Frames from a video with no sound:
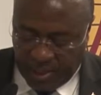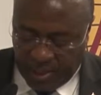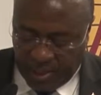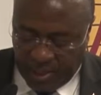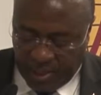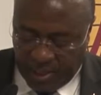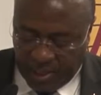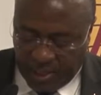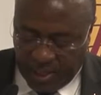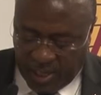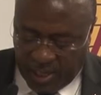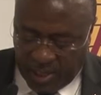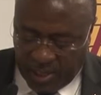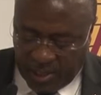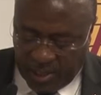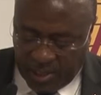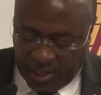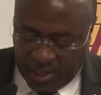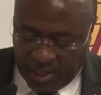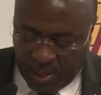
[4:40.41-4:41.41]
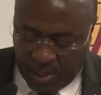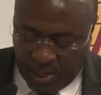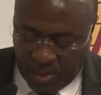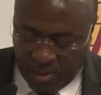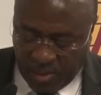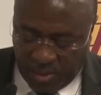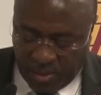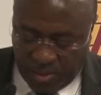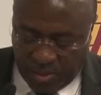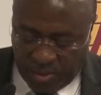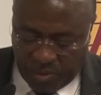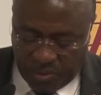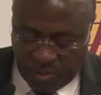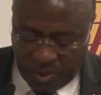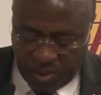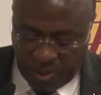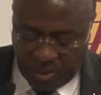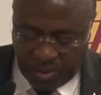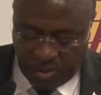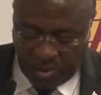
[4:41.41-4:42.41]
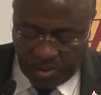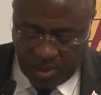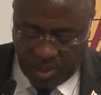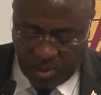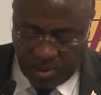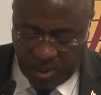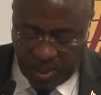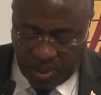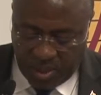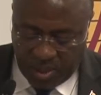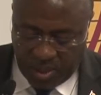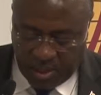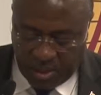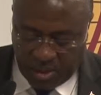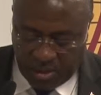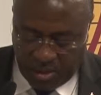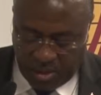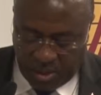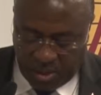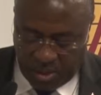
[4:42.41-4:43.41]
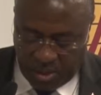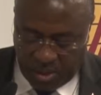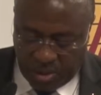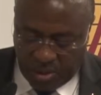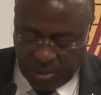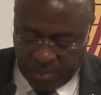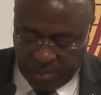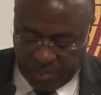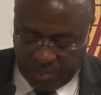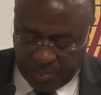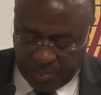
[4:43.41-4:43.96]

such as the International Conference on the Great Lakes Region,